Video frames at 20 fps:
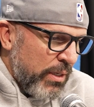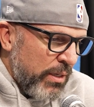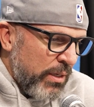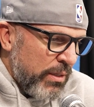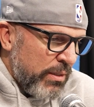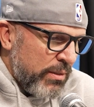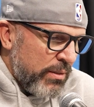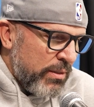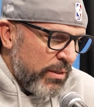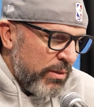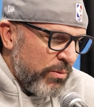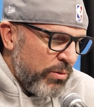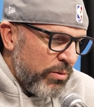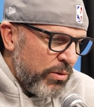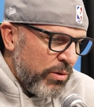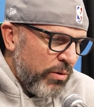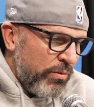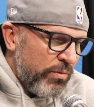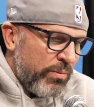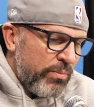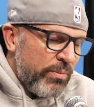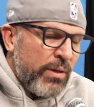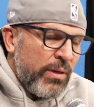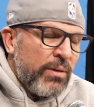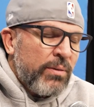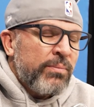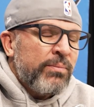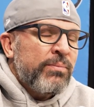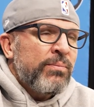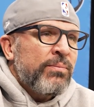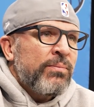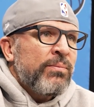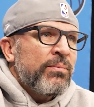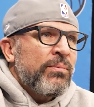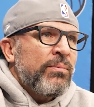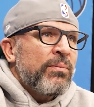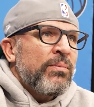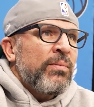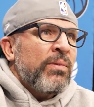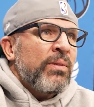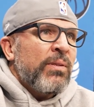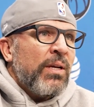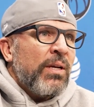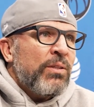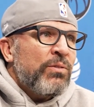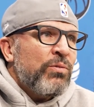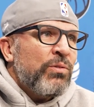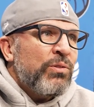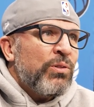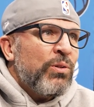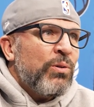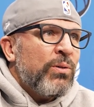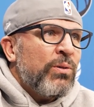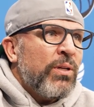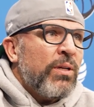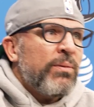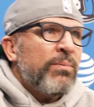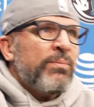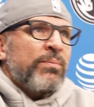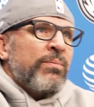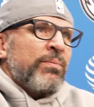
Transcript: and uh, we'll go from there. Thanks for showing up.